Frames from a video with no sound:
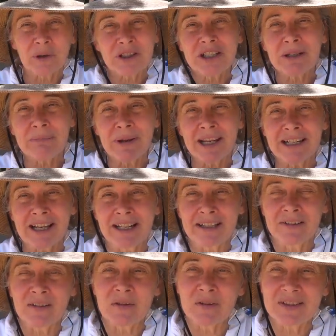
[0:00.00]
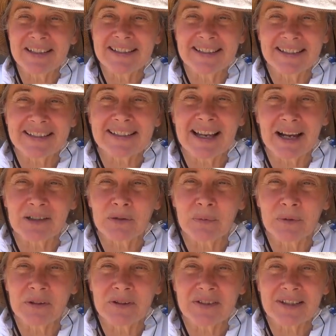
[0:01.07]
well, she may not have used these
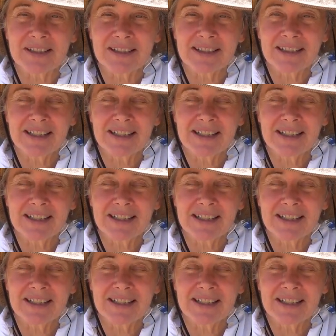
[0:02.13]
exact words,